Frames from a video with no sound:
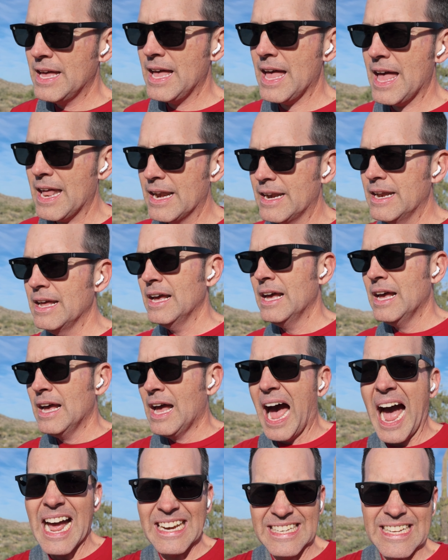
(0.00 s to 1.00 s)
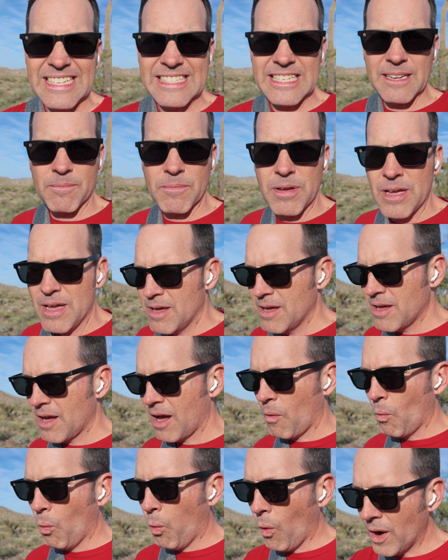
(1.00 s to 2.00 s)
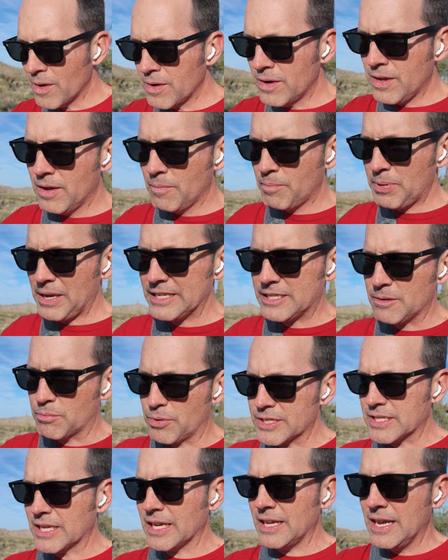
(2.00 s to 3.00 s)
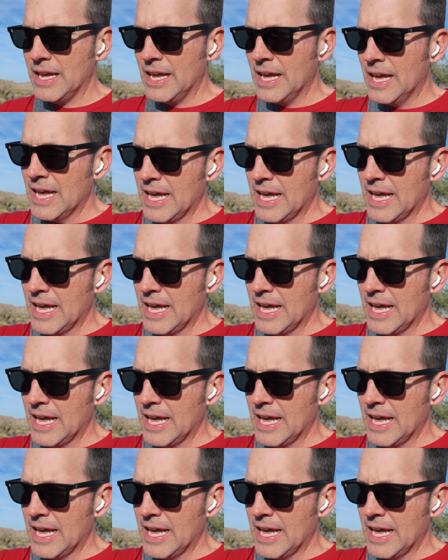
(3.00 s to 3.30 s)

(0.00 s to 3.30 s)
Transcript: and I did dip one piece of brisket